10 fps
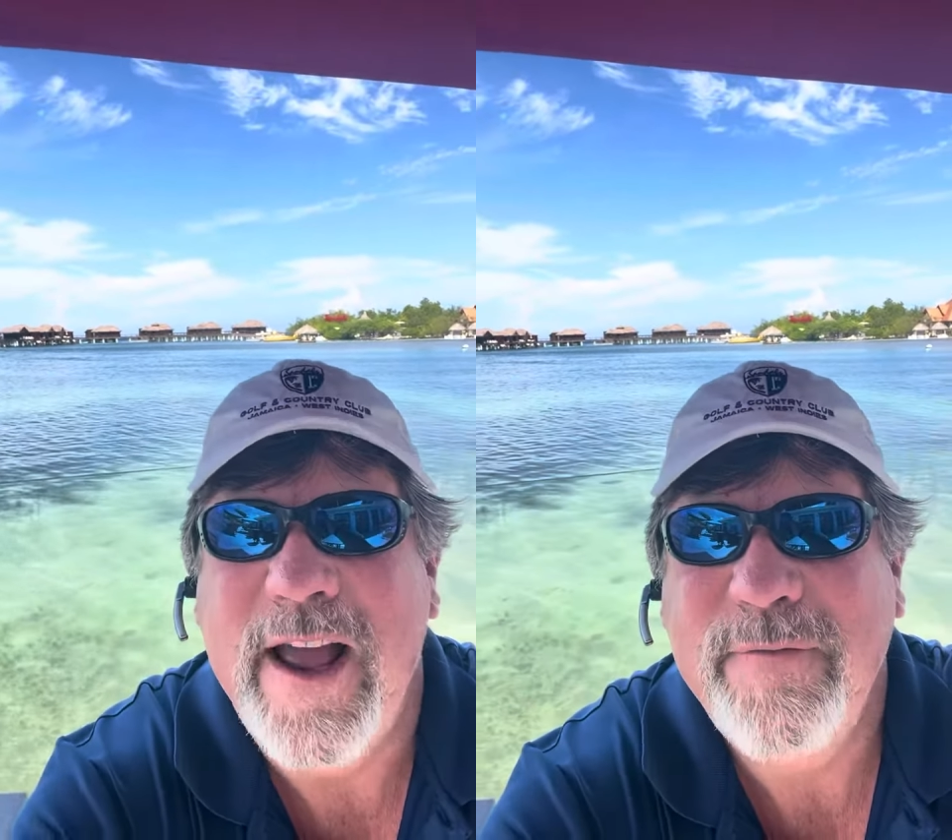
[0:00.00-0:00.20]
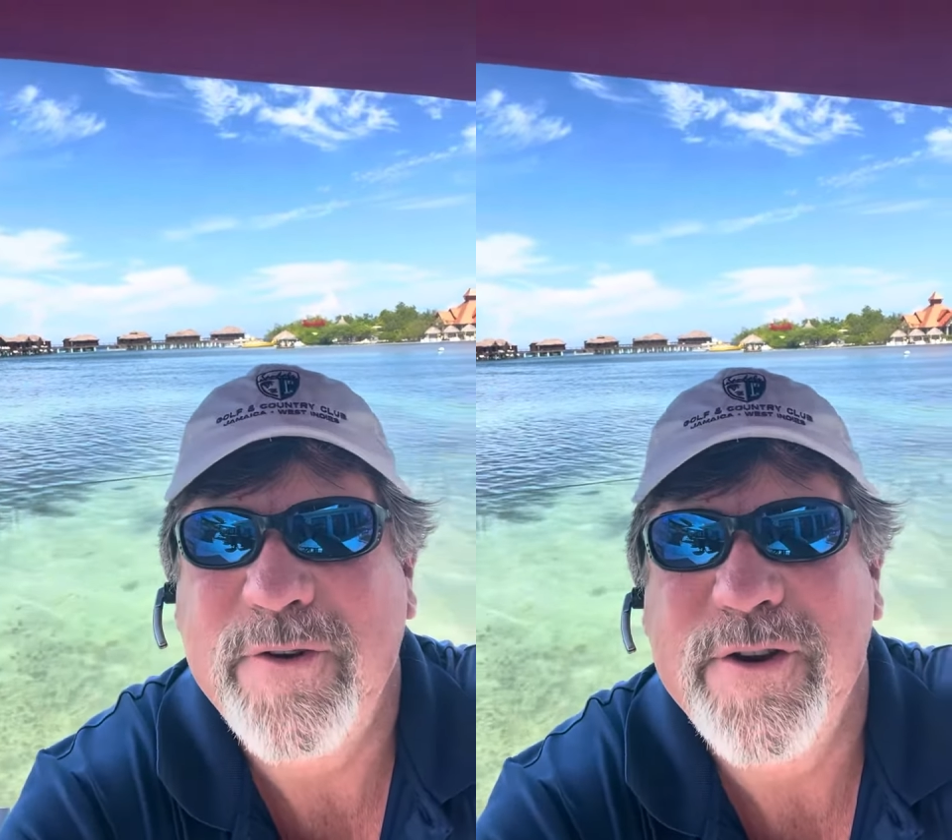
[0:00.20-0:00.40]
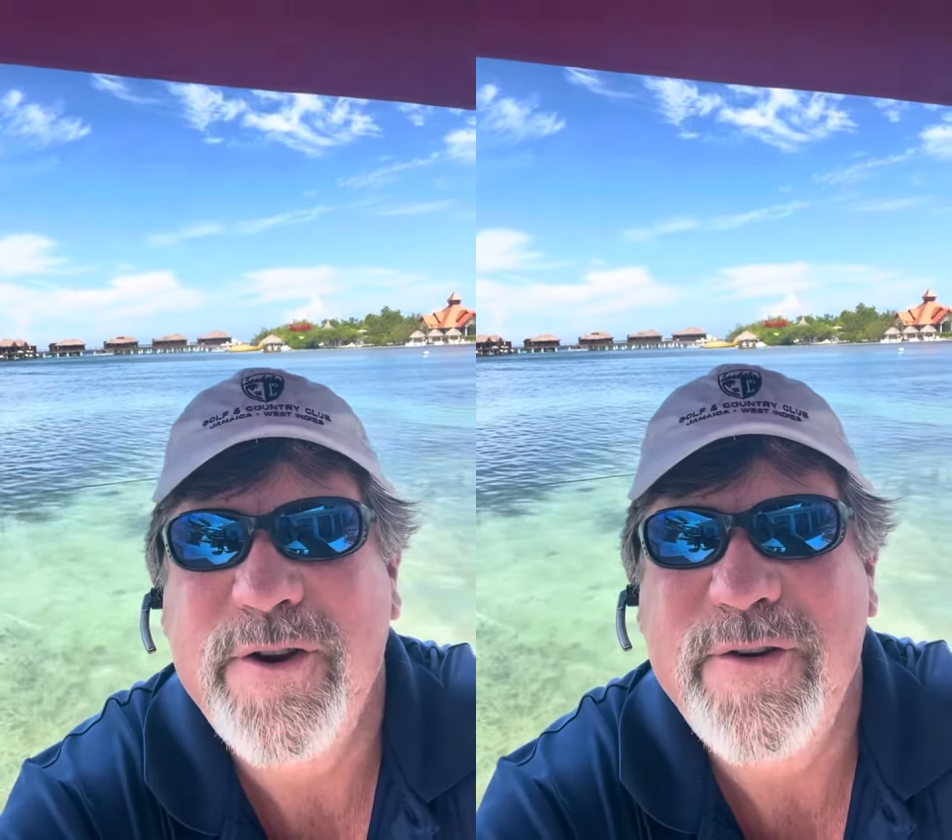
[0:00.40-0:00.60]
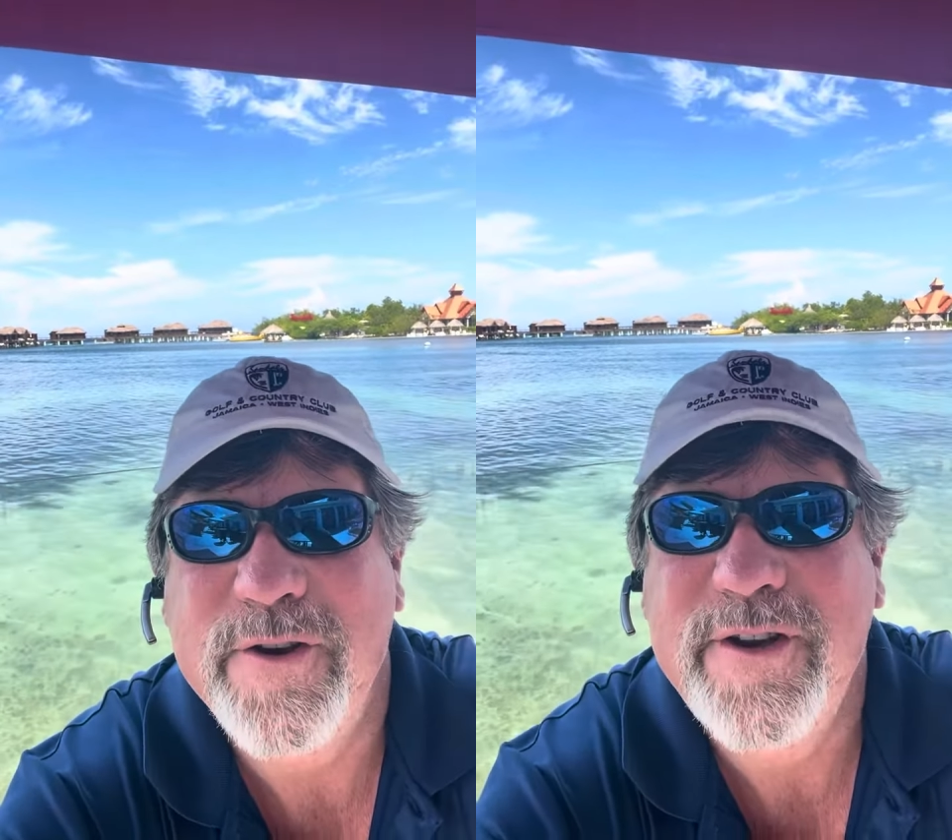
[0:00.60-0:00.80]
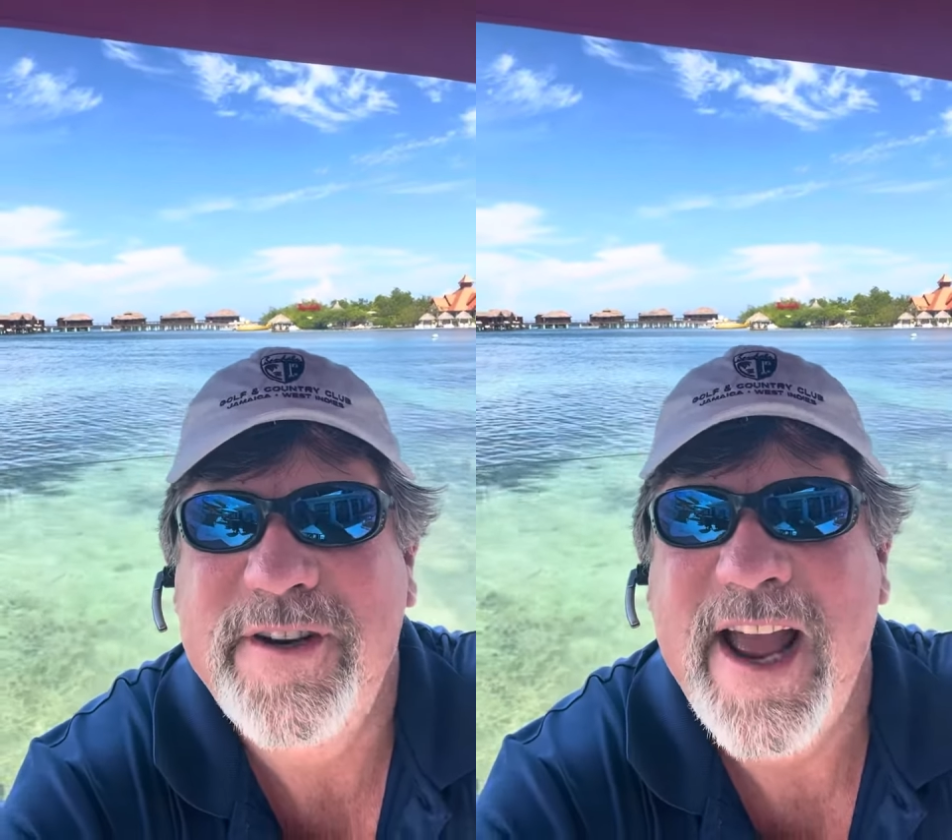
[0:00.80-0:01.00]
afternoon,
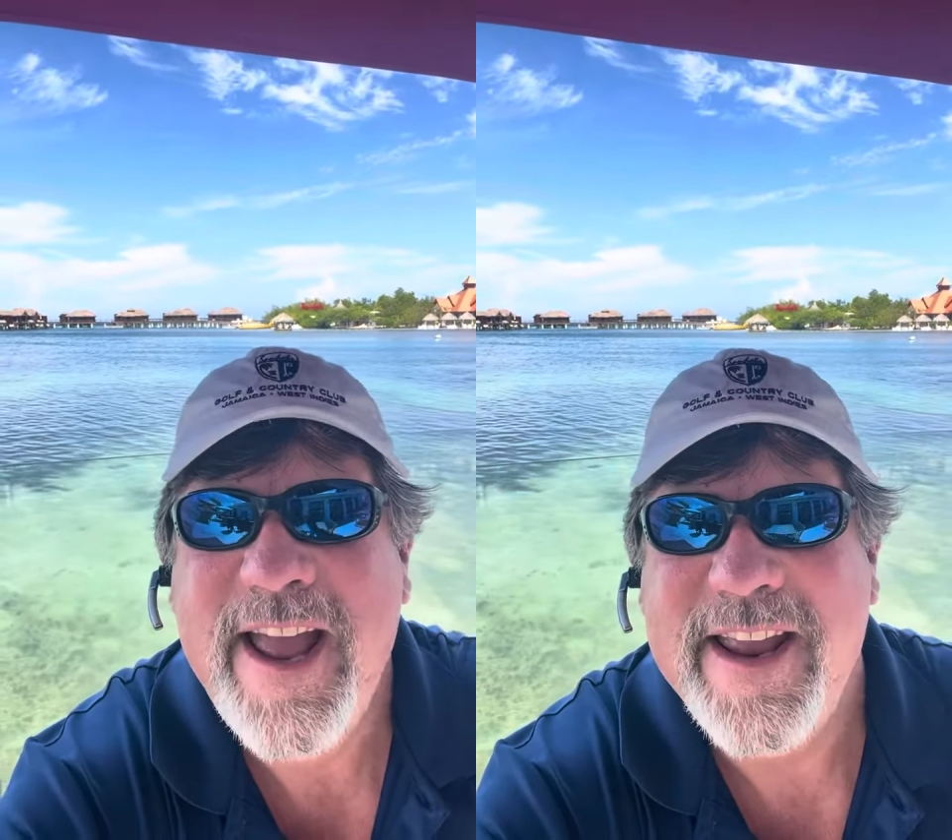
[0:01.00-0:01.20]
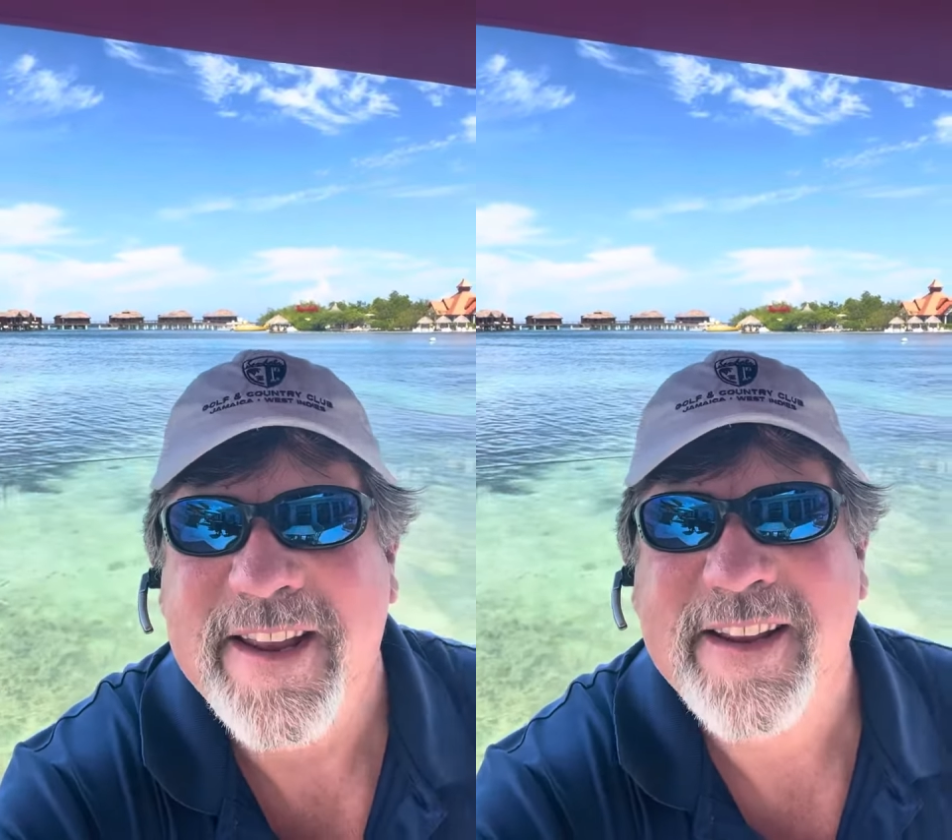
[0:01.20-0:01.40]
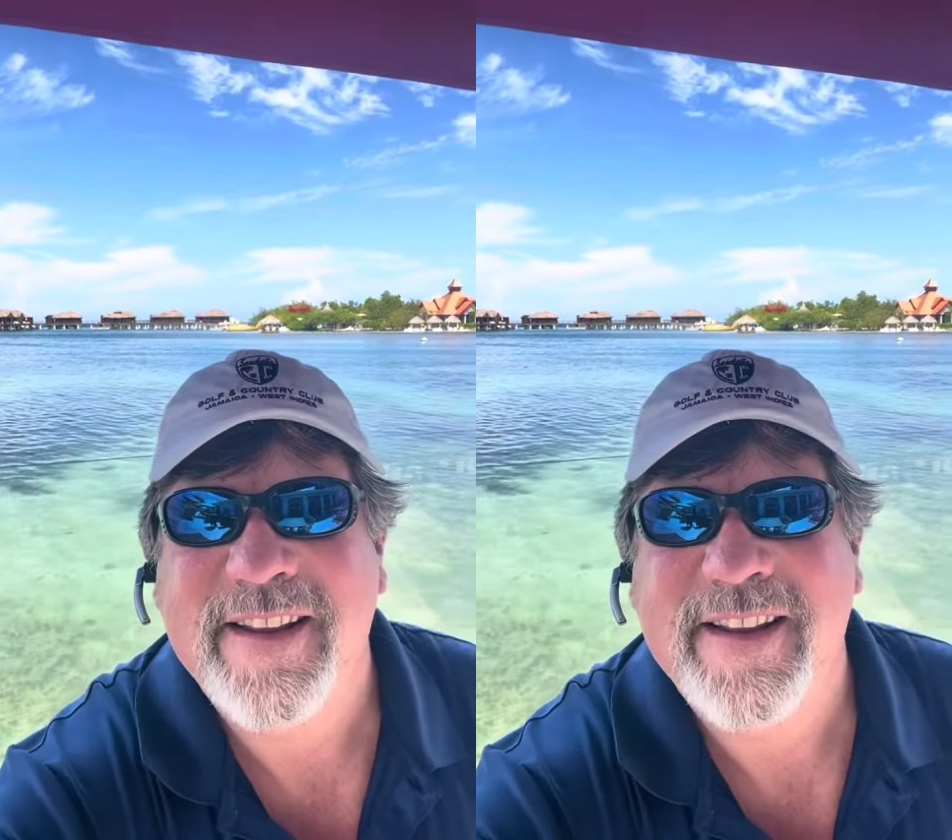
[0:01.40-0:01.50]
good day.